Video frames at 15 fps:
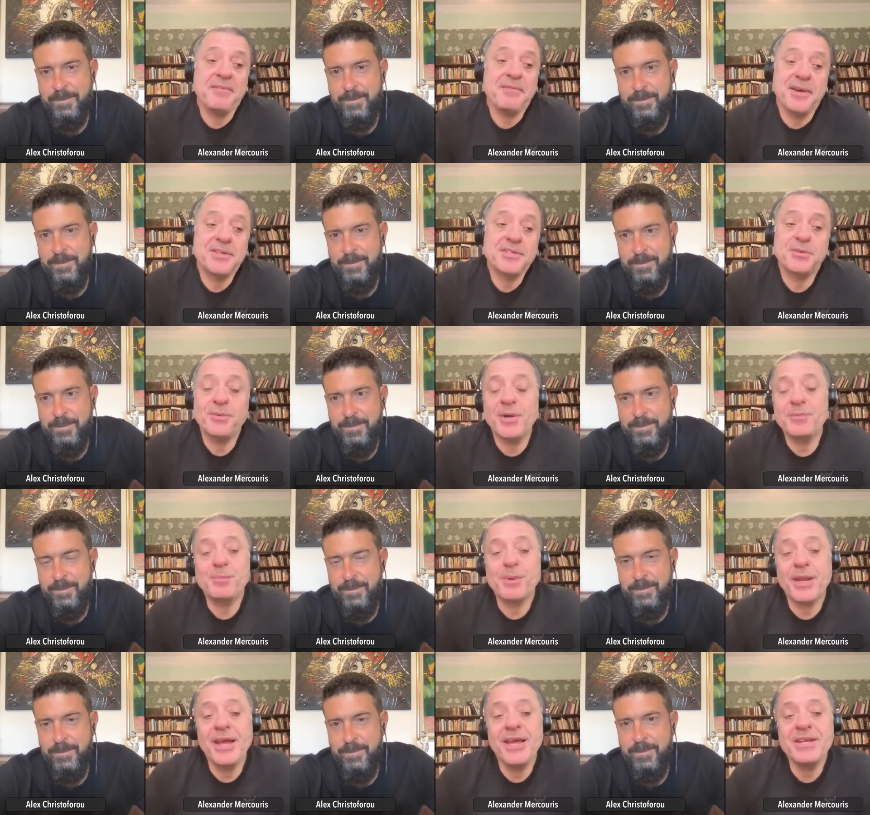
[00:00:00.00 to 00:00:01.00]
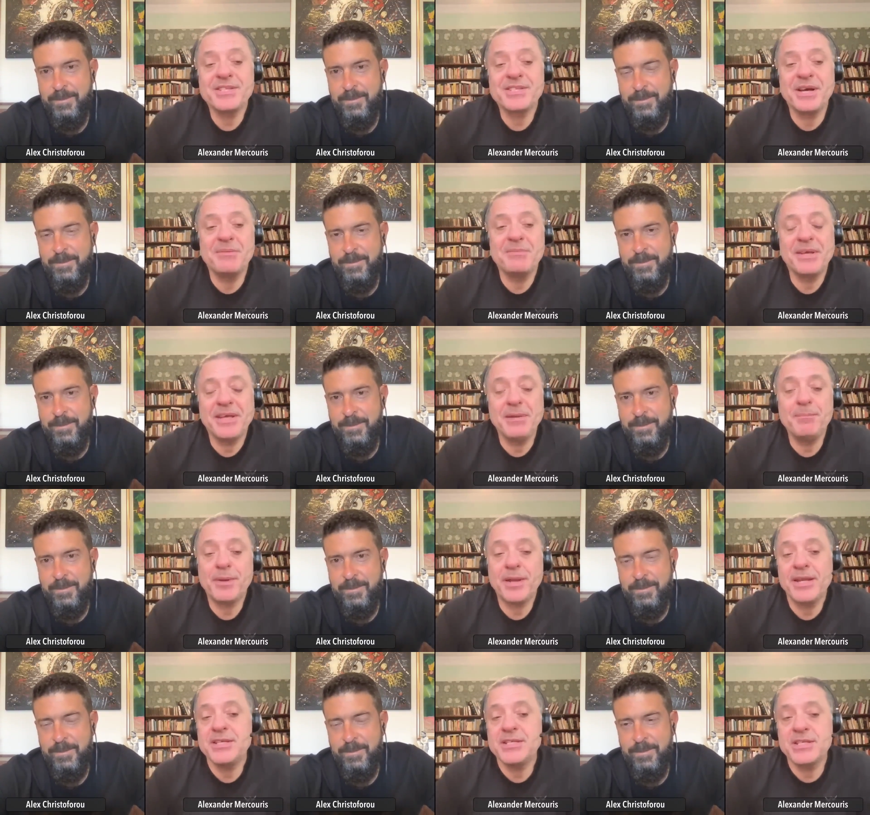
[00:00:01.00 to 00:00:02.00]
Speaker 1: Erdogan plays. I mean, he
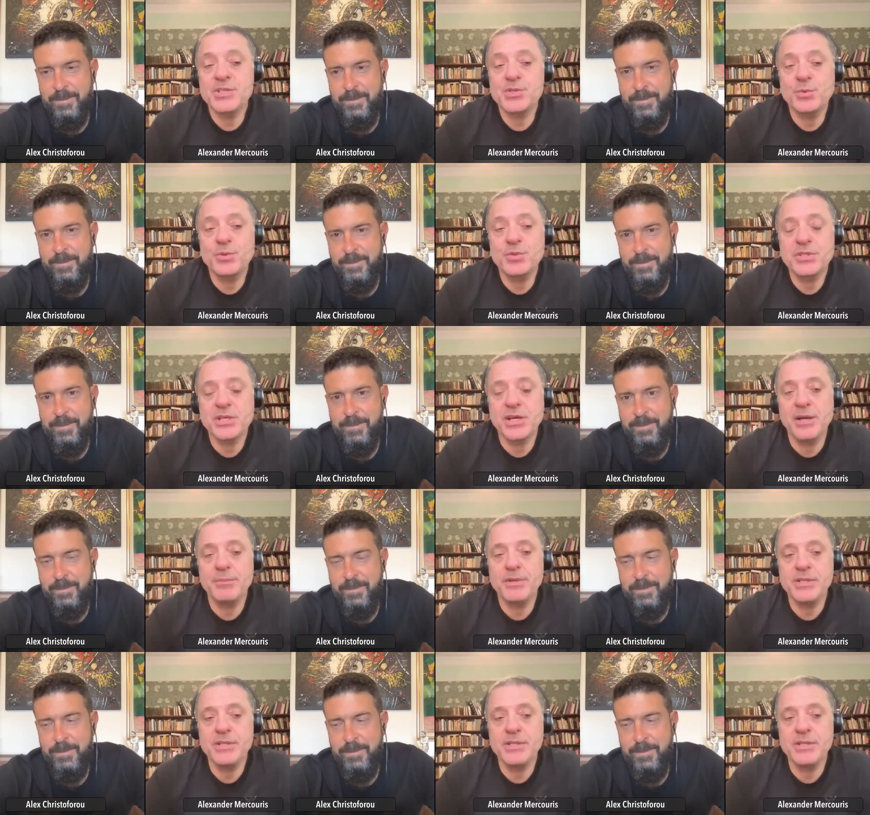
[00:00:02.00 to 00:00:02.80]
plays this all the time.